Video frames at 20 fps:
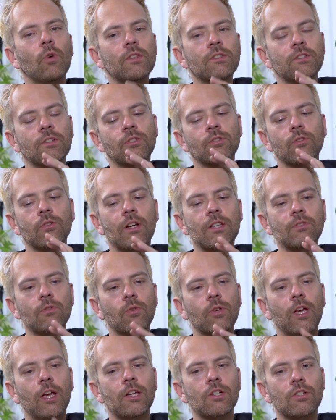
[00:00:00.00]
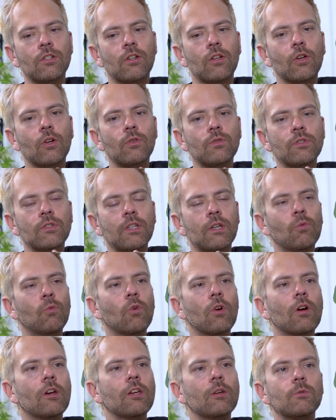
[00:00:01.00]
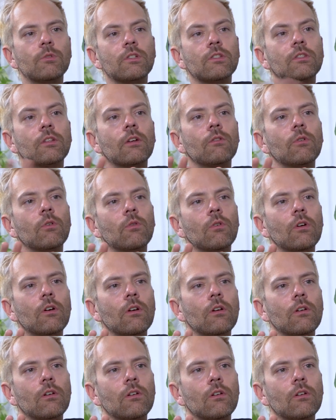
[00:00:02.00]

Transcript: one centralized location to go see work. It was just everywhere.